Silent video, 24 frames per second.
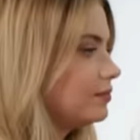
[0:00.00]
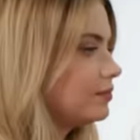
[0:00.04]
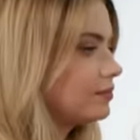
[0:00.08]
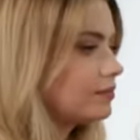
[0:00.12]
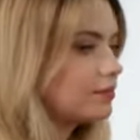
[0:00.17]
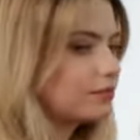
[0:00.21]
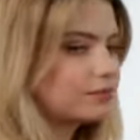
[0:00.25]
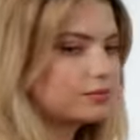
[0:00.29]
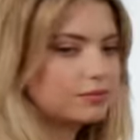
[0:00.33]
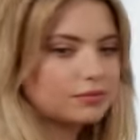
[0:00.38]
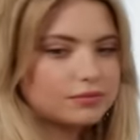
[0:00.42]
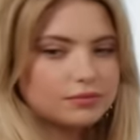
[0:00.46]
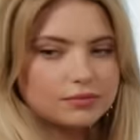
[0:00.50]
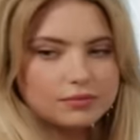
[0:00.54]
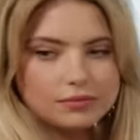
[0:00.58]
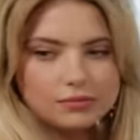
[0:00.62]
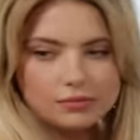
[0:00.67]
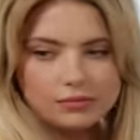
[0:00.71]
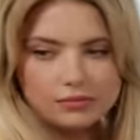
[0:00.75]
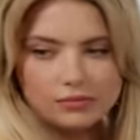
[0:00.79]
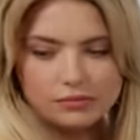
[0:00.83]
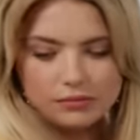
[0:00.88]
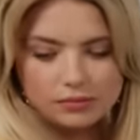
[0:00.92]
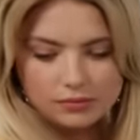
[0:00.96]

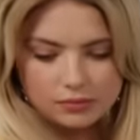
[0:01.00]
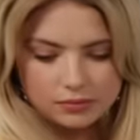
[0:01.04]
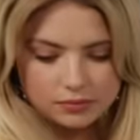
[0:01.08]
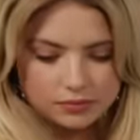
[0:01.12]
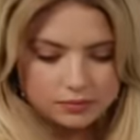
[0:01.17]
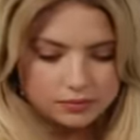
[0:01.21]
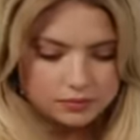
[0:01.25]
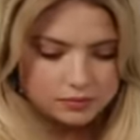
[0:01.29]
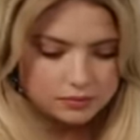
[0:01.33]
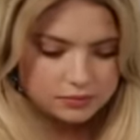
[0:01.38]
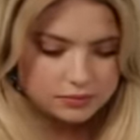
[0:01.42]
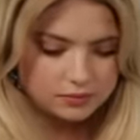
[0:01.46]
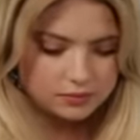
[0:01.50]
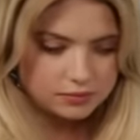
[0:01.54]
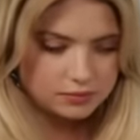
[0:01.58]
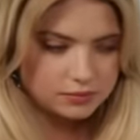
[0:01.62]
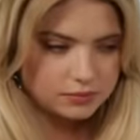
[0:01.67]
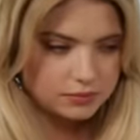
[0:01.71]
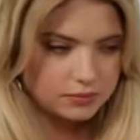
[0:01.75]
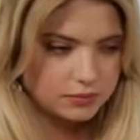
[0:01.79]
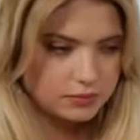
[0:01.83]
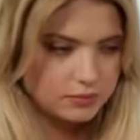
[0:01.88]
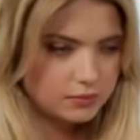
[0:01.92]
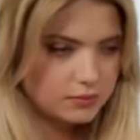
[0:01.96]

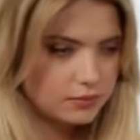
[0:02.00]
(silent)